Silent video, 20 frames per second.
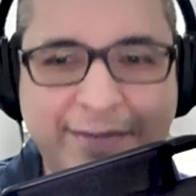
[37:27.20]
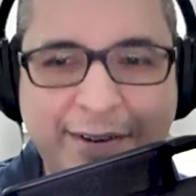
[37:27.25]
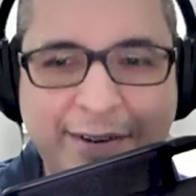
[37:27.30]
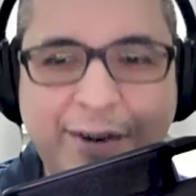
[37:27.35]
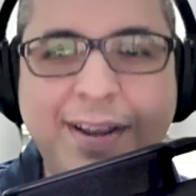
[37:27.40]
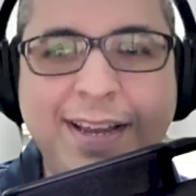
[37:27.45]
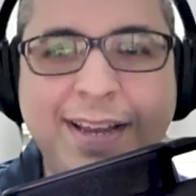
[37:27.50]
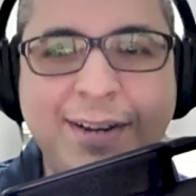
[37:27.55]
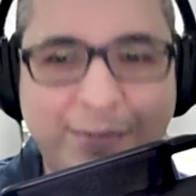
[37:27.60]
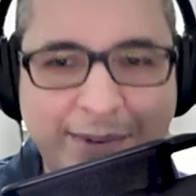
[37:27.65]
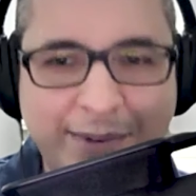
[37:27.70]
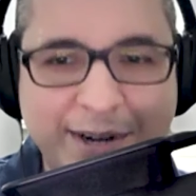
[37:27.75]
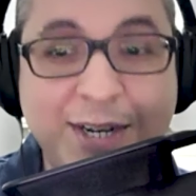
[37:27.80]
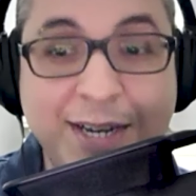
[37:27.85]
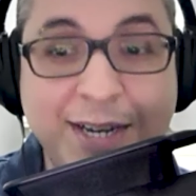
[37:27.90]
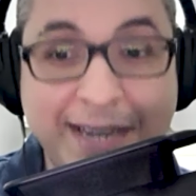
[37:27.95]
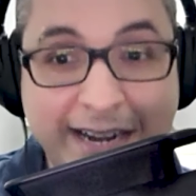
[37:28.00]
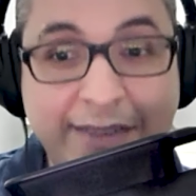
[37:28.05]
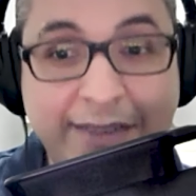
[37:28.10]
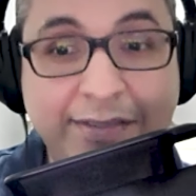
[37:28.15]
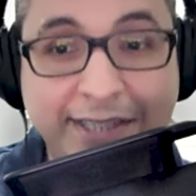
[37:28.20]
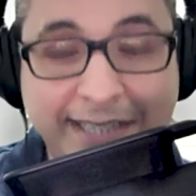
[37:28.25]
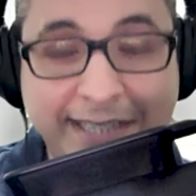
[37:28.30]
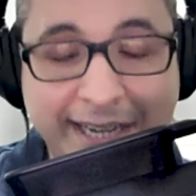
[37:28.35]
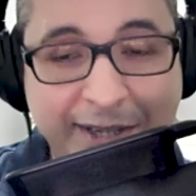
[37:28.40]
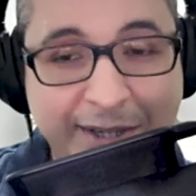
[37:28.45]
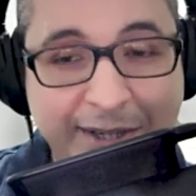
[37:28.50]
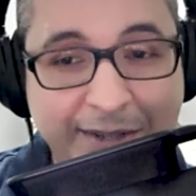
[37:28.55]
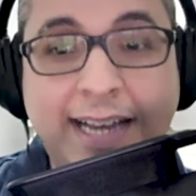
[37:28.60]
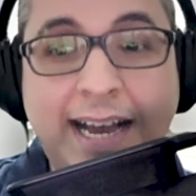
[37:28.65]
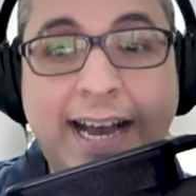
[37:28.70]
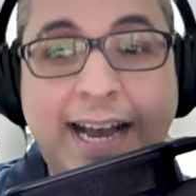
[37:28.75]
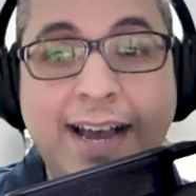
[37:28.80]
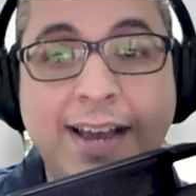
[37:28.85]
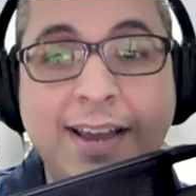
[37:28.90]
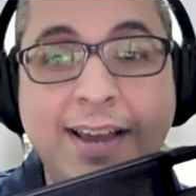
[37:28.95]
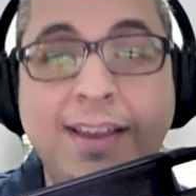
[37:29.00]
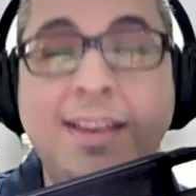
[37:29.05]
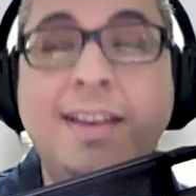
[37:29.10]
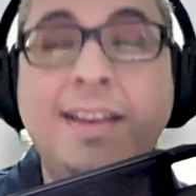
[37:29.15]
it's very enriching conversation.
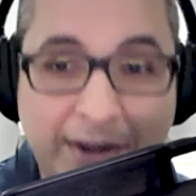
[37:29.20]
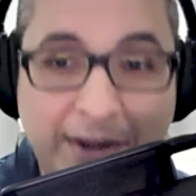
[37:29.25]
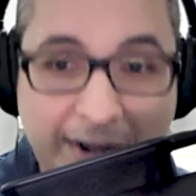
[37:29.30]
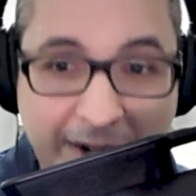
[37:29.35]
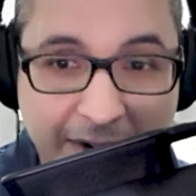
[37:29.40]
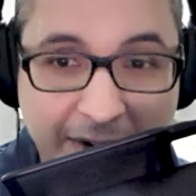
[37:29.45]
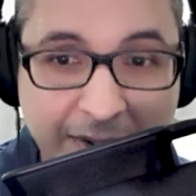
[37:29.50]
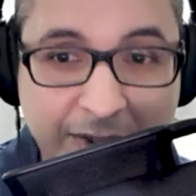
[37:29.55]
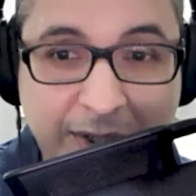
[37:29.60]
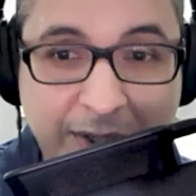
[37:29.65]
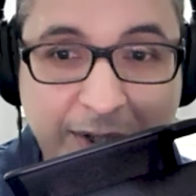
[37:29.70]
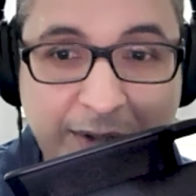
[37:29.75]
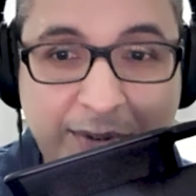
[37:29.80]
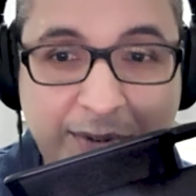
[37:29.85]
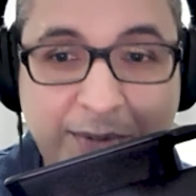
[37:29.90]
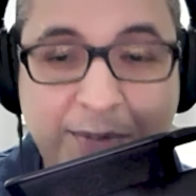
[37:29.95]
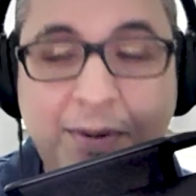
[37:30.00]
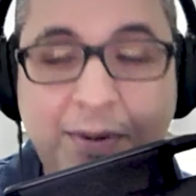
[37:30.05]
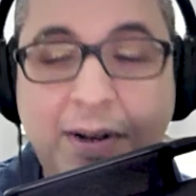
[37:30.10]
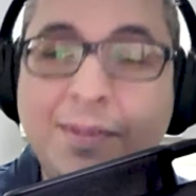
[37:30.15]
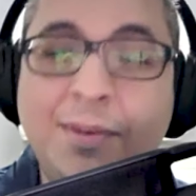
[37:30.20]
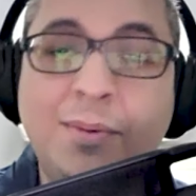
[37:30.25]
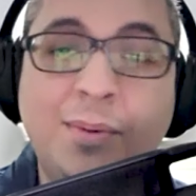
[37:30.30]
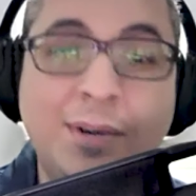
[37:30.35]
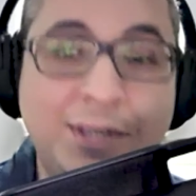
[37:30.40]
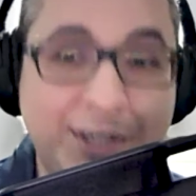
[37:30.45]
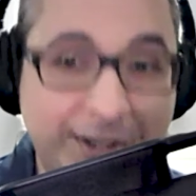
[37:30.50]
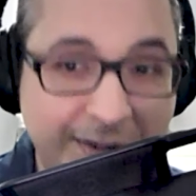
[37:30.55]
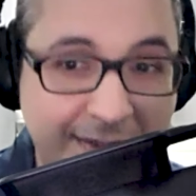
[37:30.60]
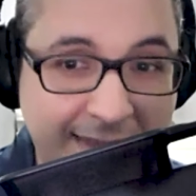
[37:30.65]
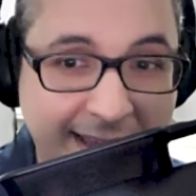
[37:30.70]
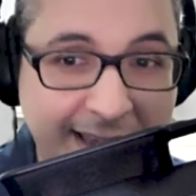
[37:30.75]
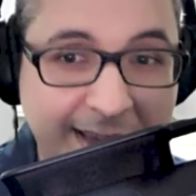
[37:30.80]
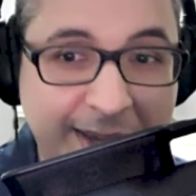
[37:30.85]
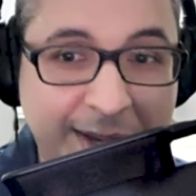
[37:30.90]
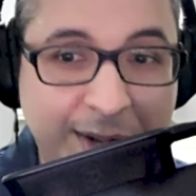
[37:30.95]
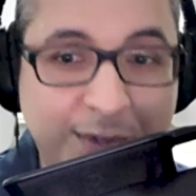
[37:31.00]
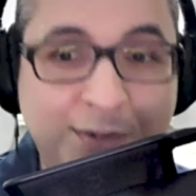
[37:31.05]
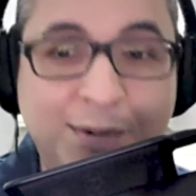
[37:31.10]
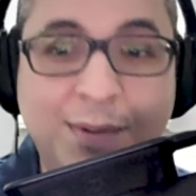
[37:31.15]
I also wish to
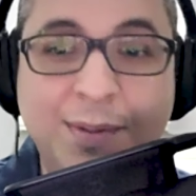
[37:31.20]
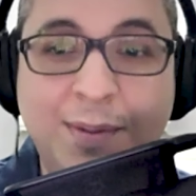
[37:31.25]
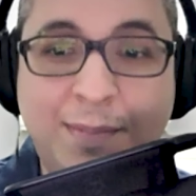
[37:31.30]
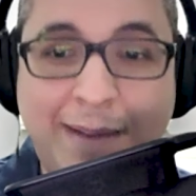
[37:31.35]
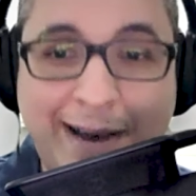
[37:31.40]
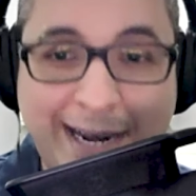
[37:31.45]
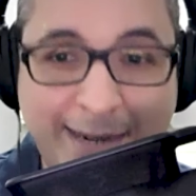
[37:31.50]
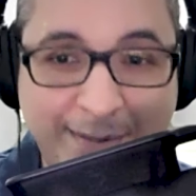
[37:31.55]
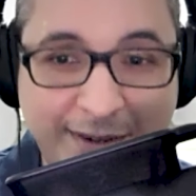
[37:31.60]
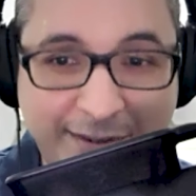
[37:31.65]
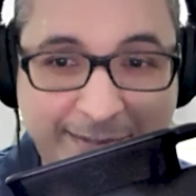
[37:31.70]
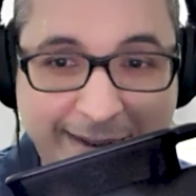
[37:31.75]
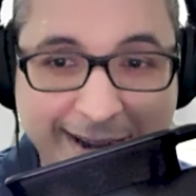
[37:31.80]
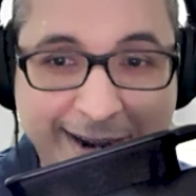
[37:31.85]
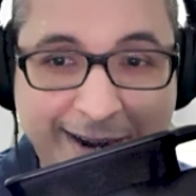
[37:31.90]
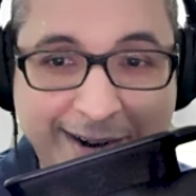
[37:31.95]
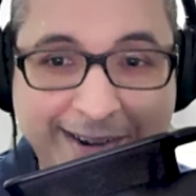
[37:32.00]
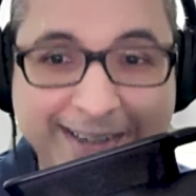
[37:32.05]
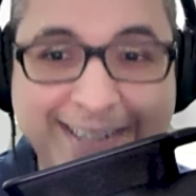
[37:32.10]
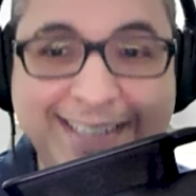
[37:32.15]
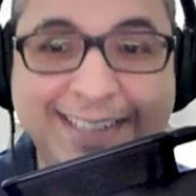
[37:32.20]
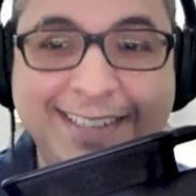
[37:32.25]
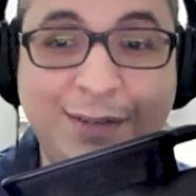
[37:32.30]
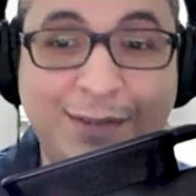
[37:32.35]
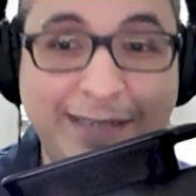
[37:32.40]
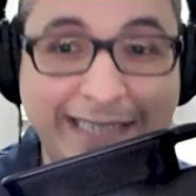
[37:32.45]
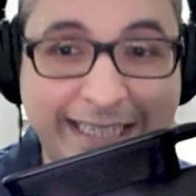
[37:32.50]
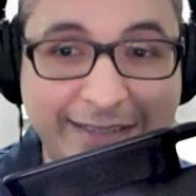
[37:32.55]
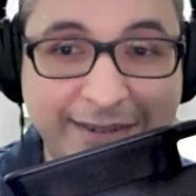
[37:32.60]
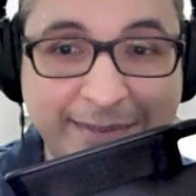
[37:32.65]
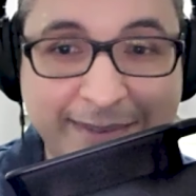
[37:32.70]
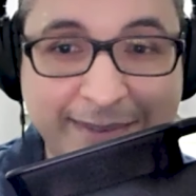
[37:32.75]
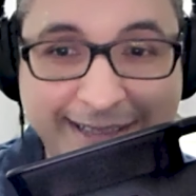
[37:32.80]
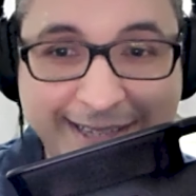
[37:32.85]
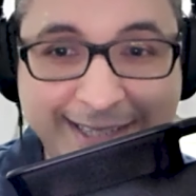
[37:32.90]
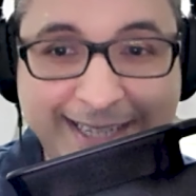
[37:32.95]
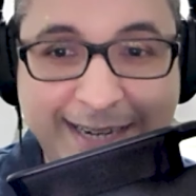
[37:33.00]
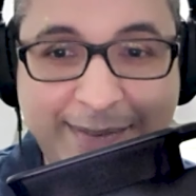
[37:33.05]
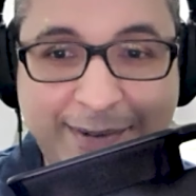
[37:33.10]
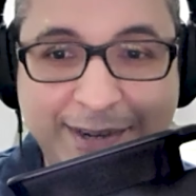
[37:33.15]
thank you from the bottom of my heart for giving me
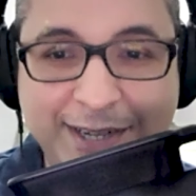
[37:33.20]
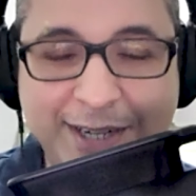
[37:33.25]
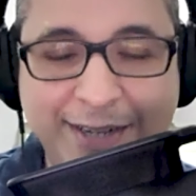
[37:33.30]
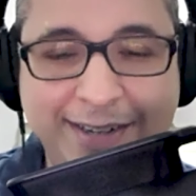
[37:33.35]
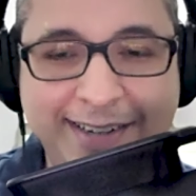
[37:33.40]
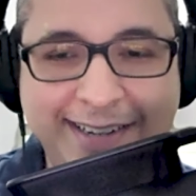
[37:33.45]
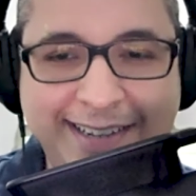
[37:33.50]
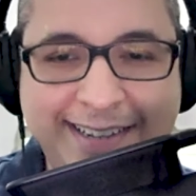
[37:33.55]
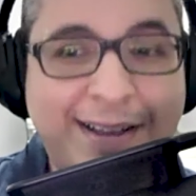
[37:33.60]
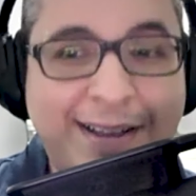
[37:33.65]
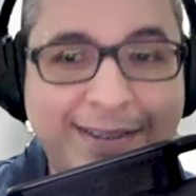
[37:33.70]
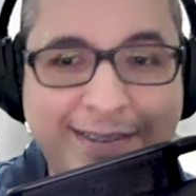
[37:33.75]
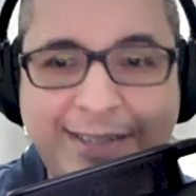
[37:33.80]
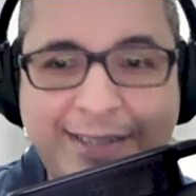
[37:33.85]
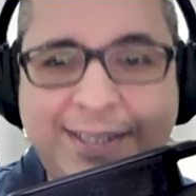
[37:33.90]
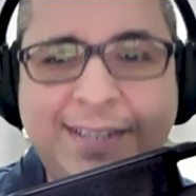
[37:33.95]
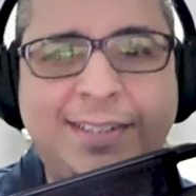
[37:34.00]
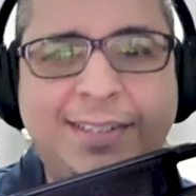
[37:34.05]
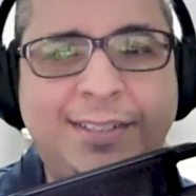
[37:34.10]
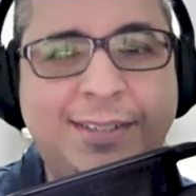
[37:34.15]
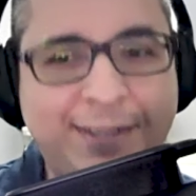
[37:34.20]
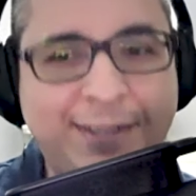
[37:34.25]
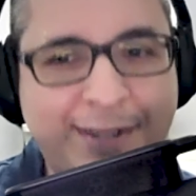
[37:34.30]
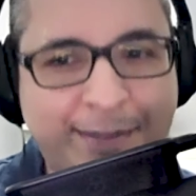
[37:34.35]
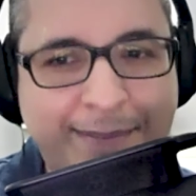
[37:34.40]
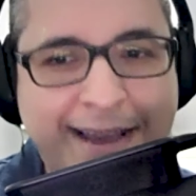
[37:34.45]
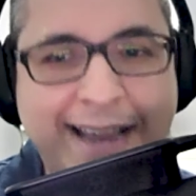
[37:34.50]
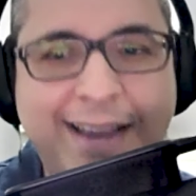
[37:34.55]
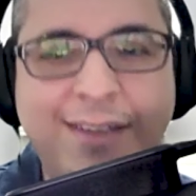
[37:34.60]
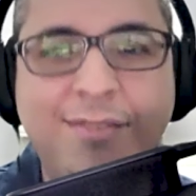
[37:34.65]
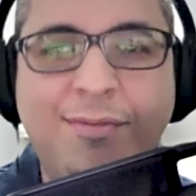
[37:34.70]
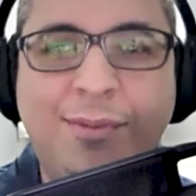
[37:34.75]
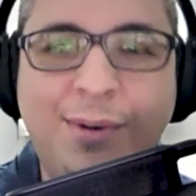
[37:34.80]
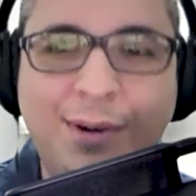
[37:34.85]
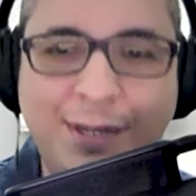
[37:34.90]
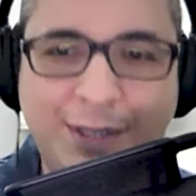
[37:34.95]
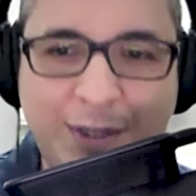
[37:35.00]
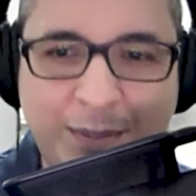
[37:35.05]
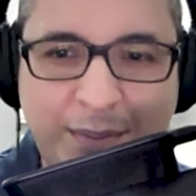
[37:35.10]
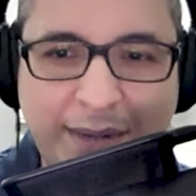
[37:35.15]
this opportunity. Uh, it took some back and
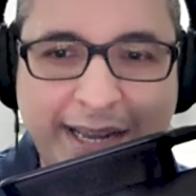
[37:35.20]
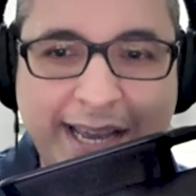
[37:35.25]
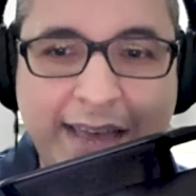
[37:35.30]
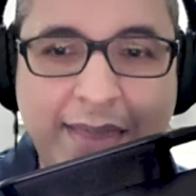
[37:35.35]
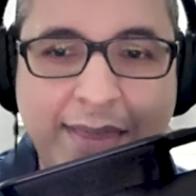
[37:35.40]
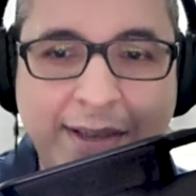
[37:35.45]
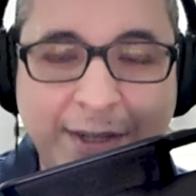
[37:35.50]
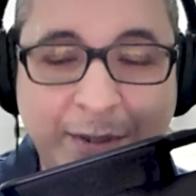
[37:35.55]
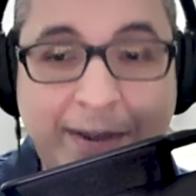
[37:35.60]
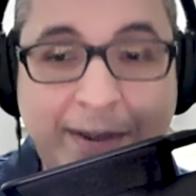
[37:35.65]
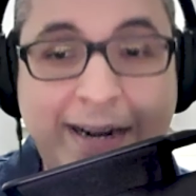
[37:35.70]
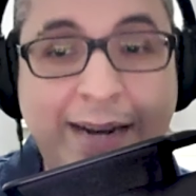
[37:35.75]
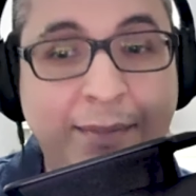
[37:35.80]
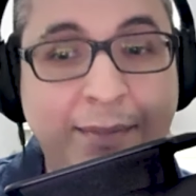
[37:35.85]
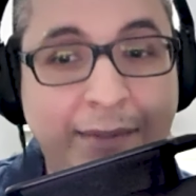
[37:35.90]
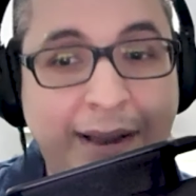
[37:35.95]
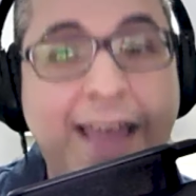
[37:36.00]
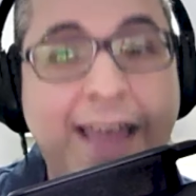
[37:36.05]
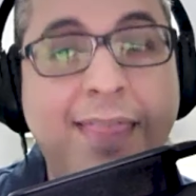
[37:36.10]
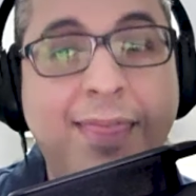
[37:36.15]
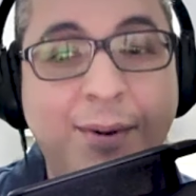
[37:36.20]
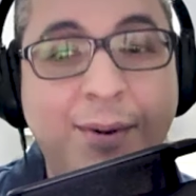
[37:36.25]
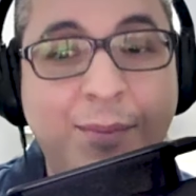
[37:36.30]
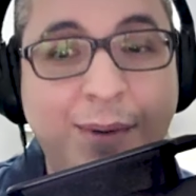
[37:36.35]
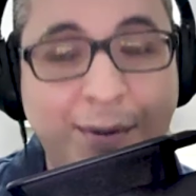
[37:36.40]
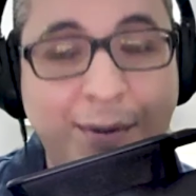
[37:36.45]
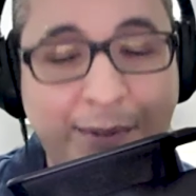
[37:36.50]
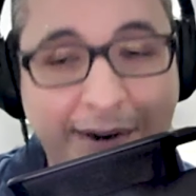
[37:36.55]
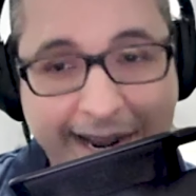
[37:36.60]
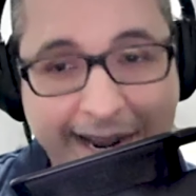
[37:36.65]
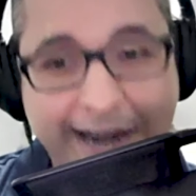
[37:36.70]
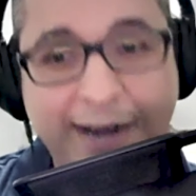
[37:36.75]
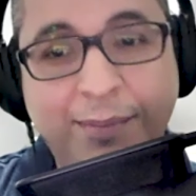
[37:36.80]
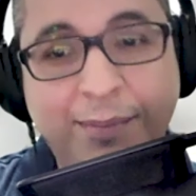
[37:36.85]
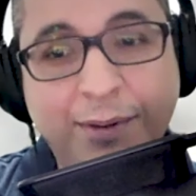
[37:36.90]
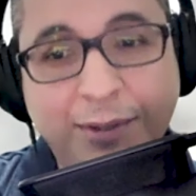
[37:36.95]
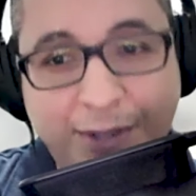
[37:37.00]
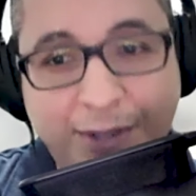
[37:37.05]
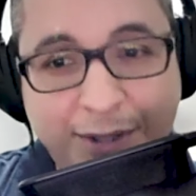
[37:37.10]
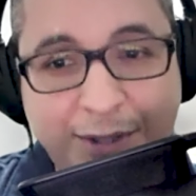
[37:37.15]
forth to plan this, but I'm glad that we were
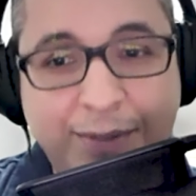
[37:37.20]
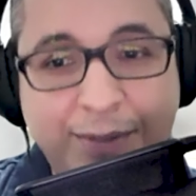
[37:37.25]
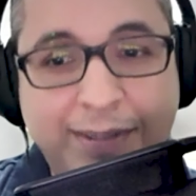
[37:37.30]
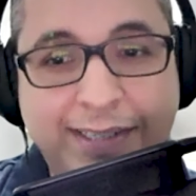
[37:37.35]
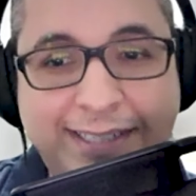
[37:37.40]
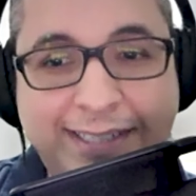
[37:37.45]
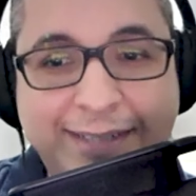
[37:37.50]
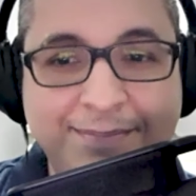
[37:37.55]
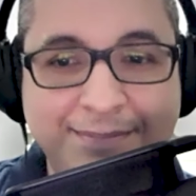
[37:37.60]
able to do it.